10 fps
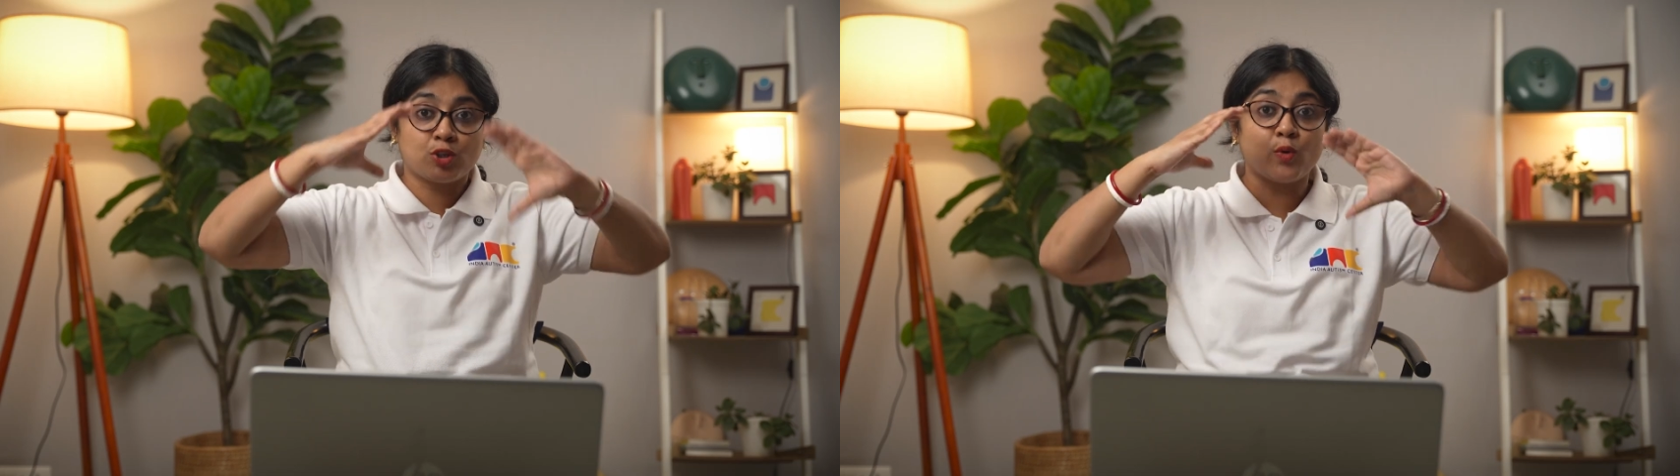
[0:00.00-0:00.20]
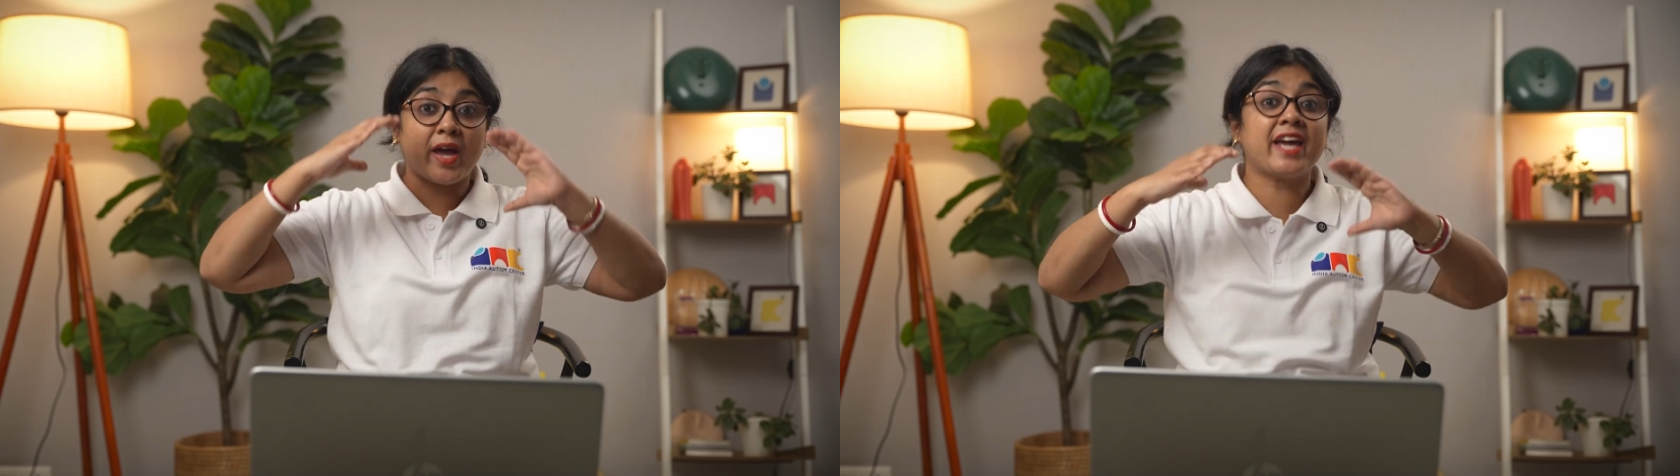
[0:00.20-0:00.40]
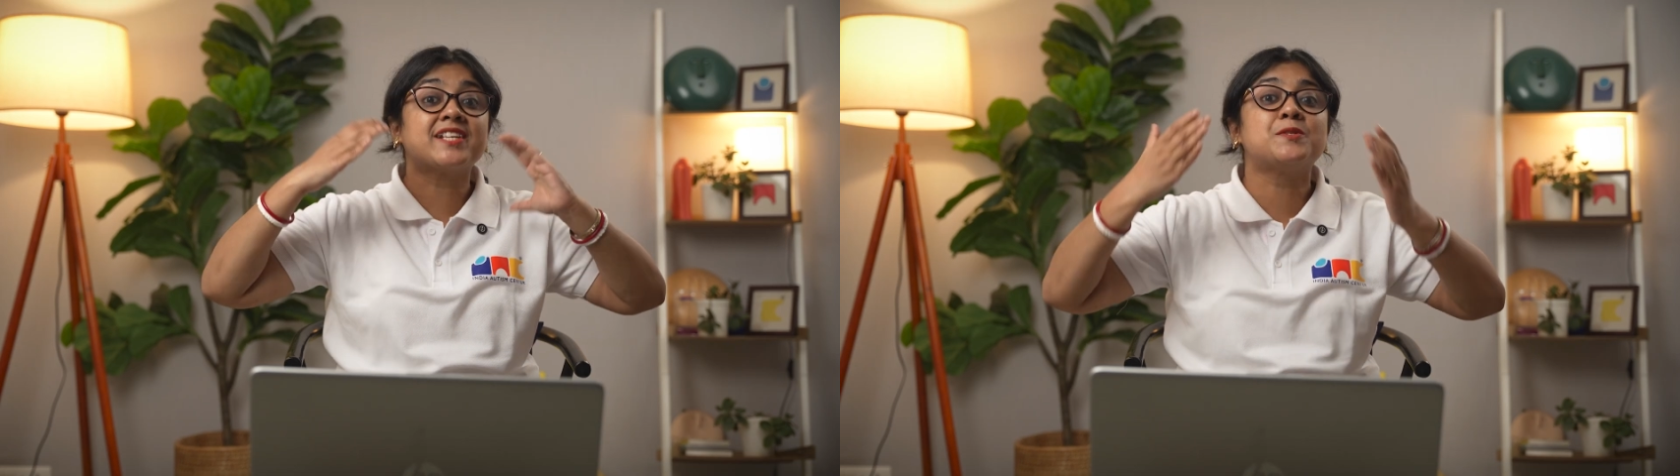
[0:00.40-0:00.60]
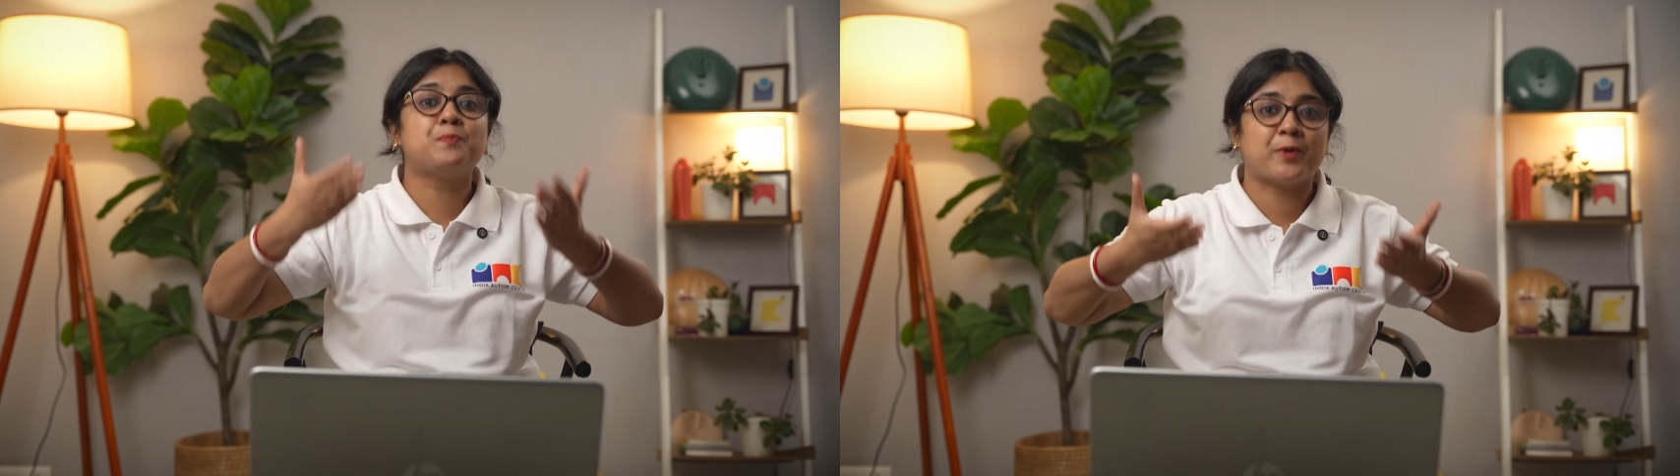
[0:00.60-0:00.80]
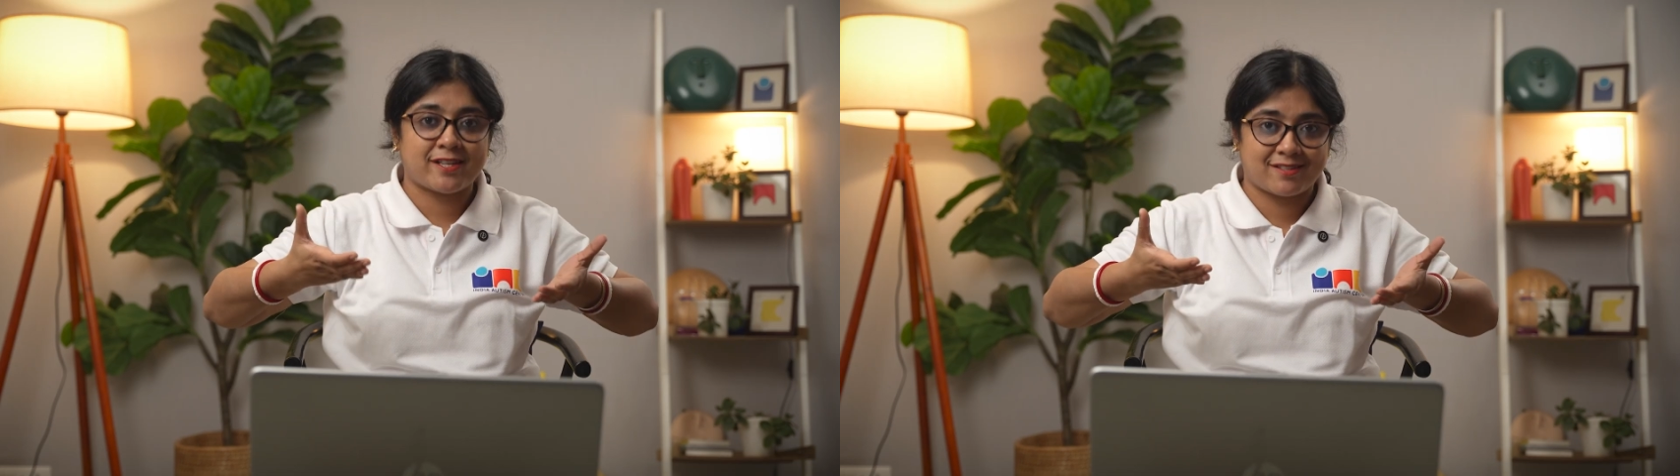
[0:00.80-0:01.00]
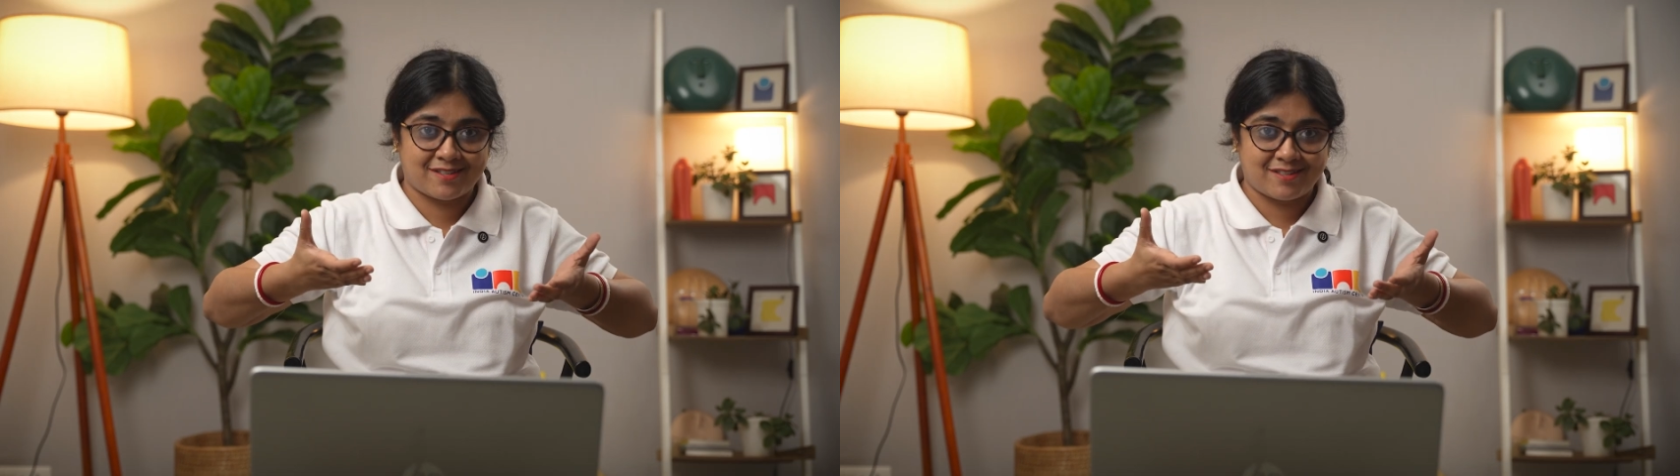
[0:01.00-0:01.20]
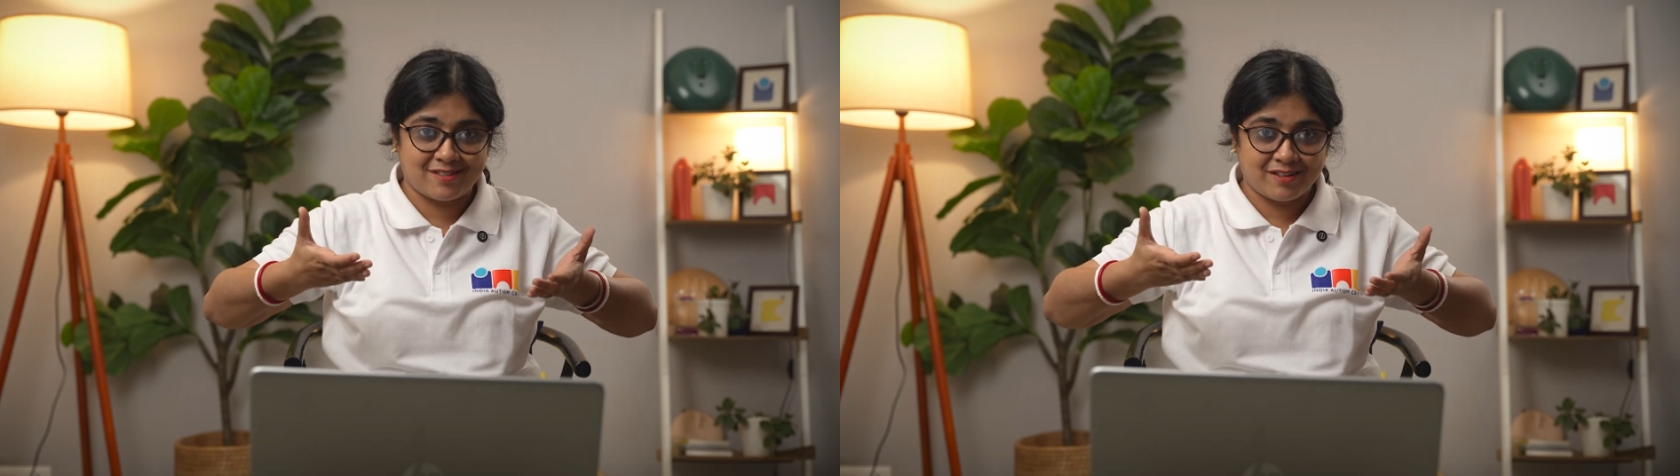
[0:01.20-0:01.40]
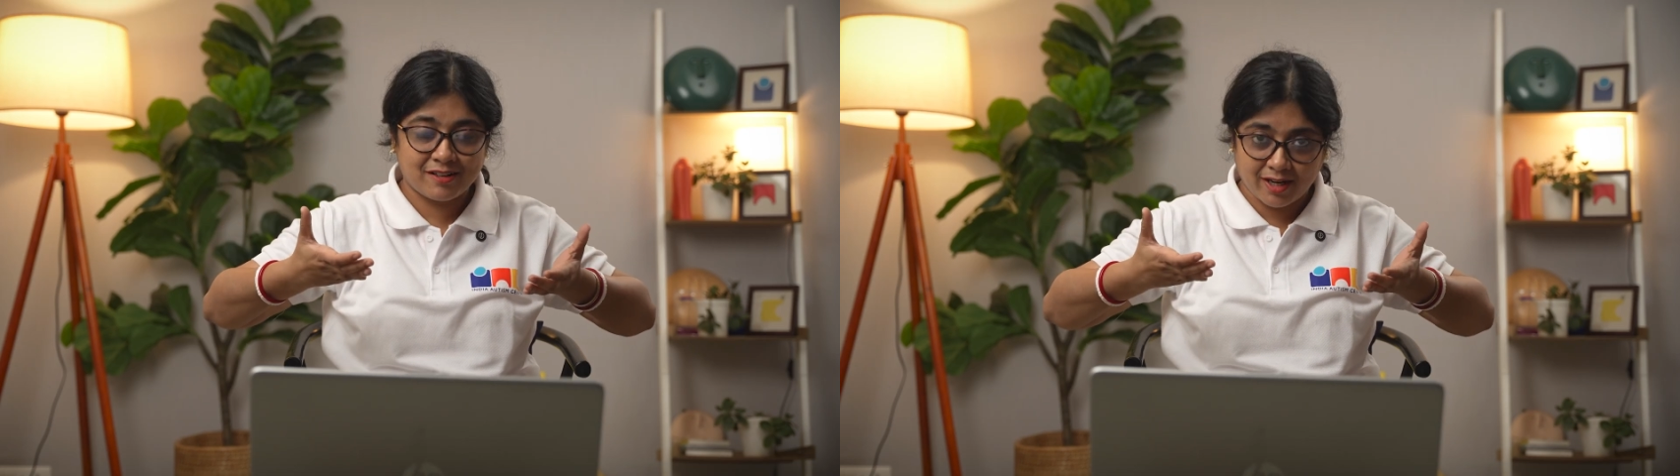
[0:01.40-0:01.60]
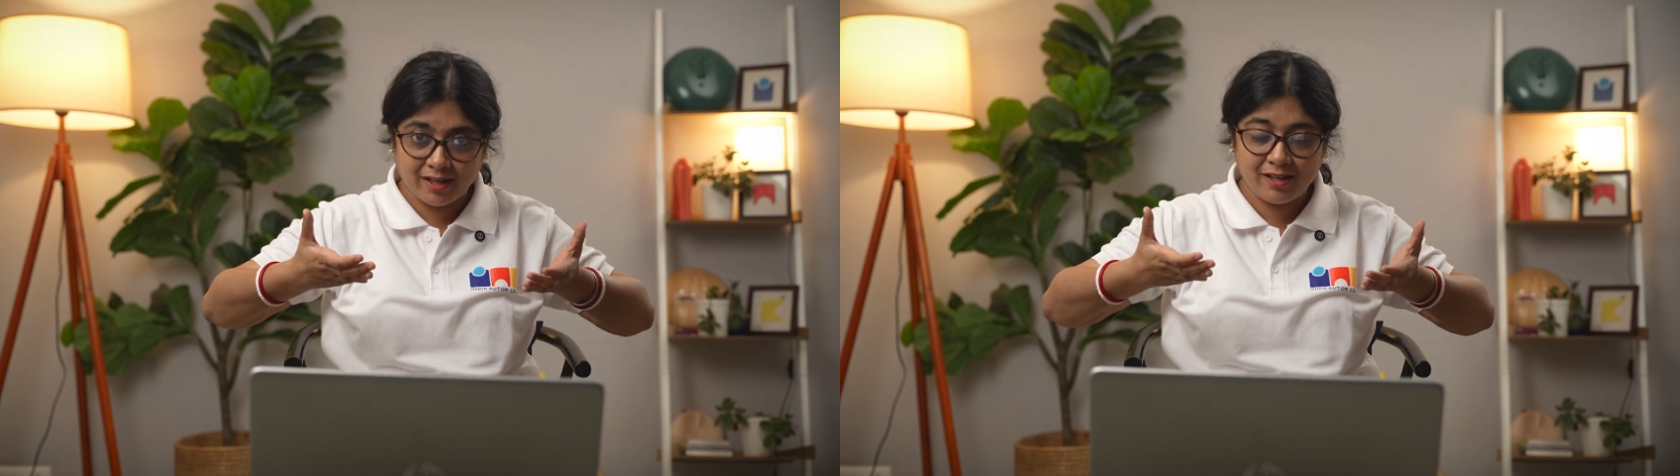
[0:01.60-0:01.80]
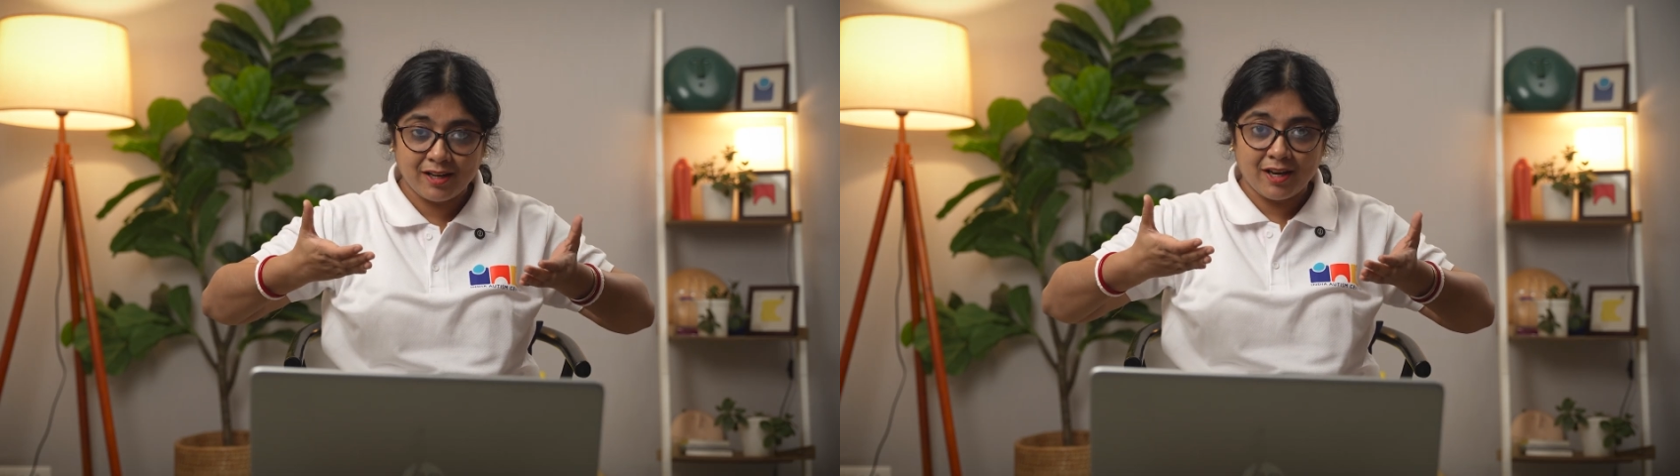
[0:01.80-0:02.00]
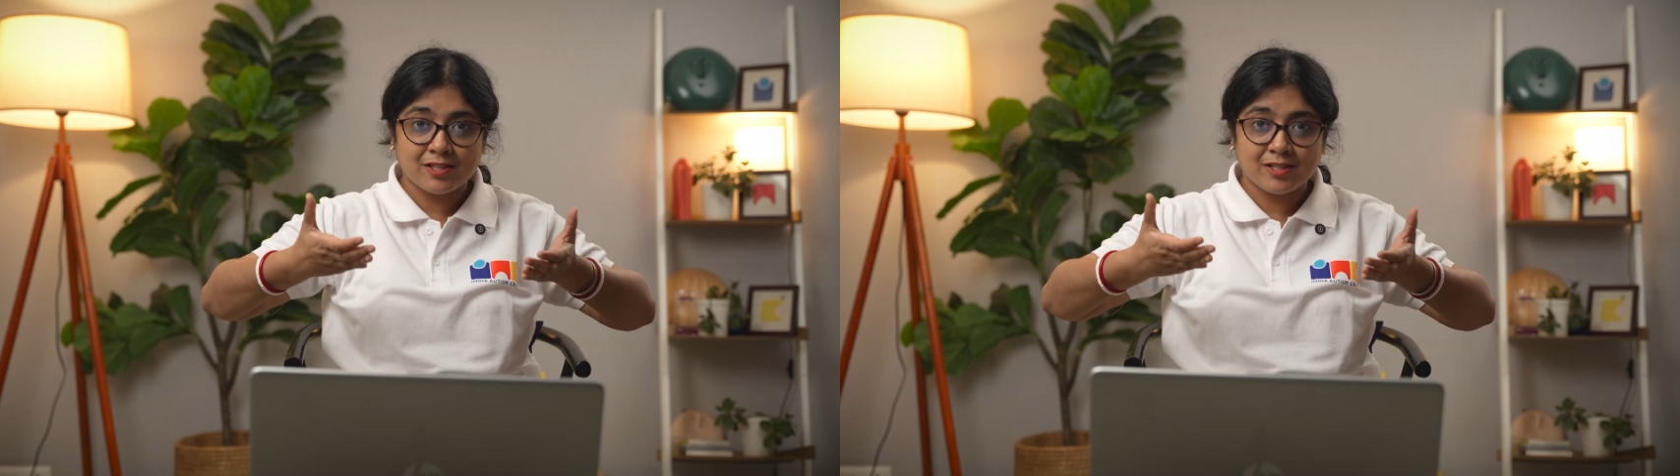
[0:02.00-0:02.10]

to express, right?